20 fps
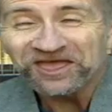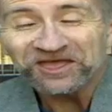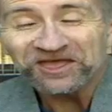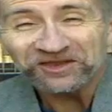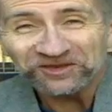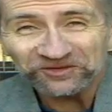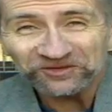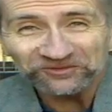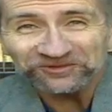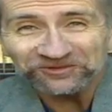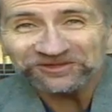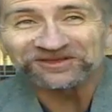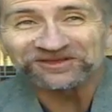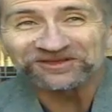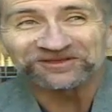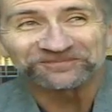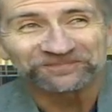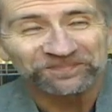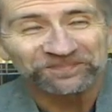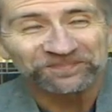no, really.
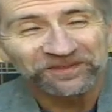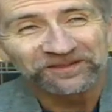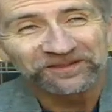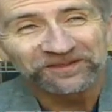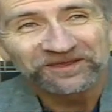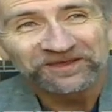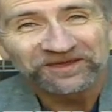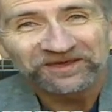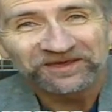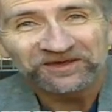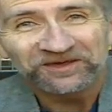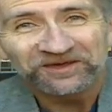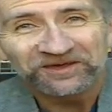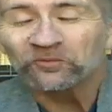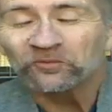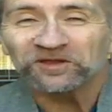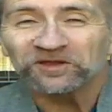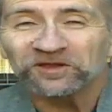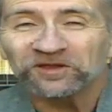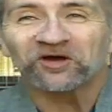
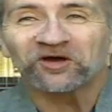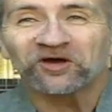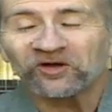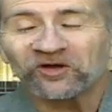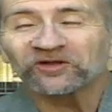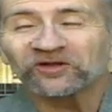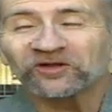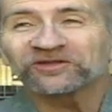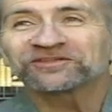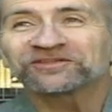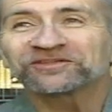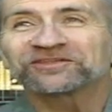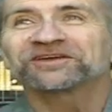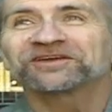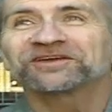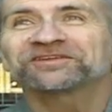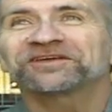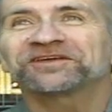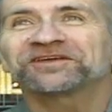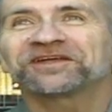One of the hardest
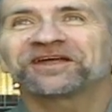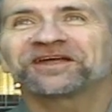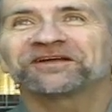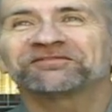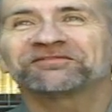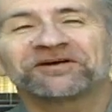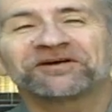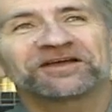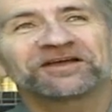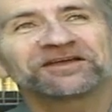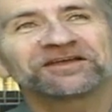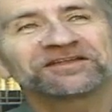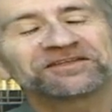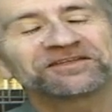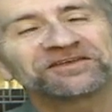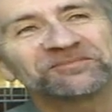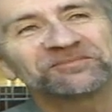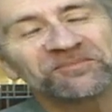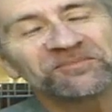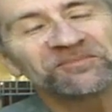things that I find
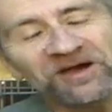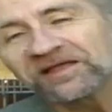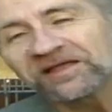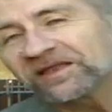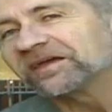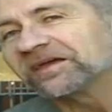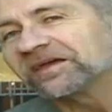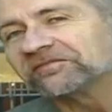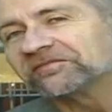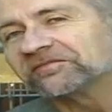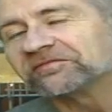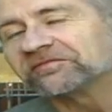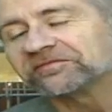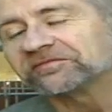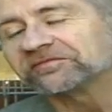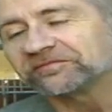in my life,